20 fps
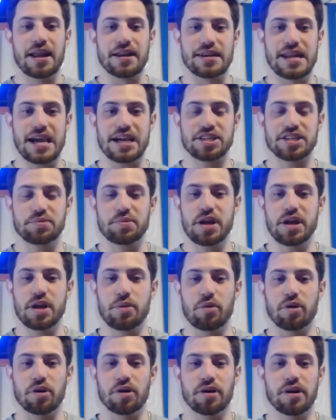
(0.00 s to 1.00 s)
Next week,
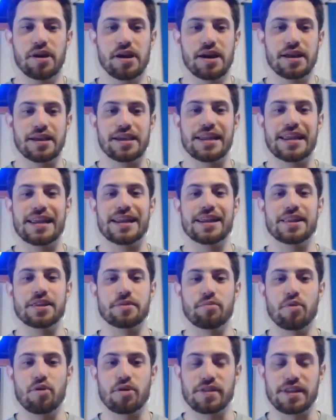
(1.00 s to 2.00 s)
we'll get into
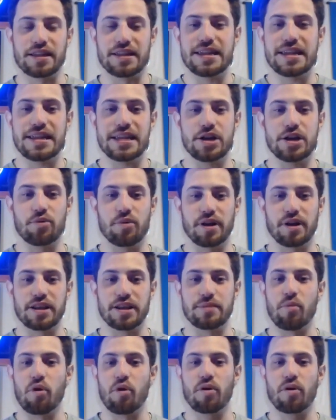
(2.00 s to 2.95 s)
the nitty-gritty,